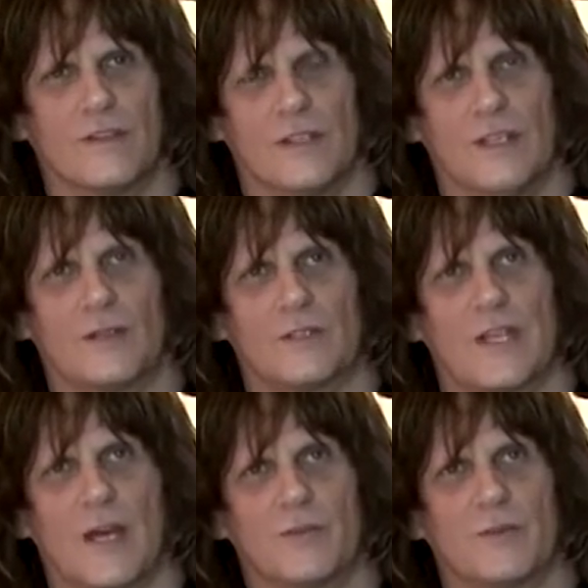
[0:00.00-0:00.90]
The Icarus
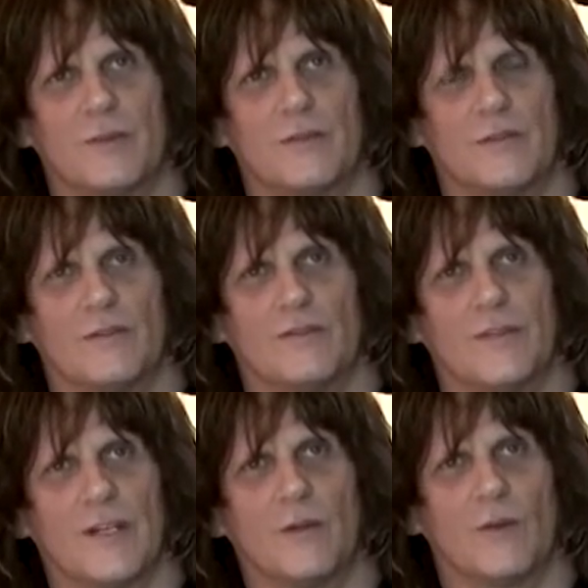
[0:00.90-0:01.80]
album has been
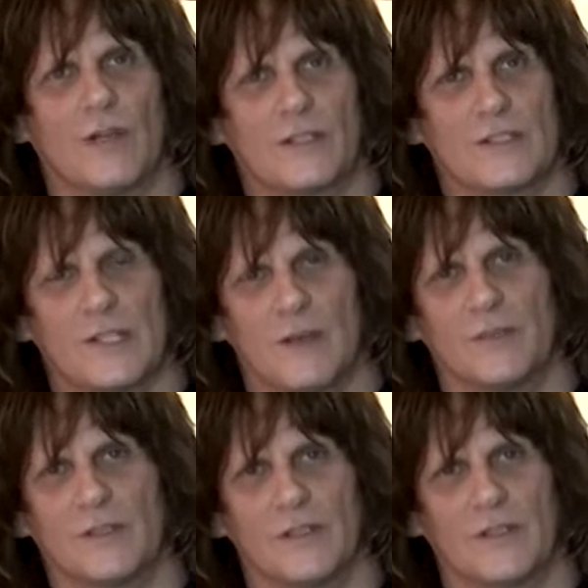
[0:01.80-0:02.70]
very well
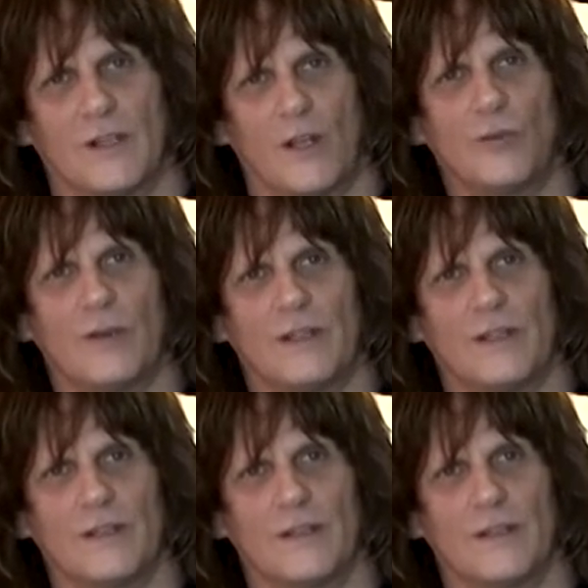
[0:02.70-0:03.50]
accepted globally.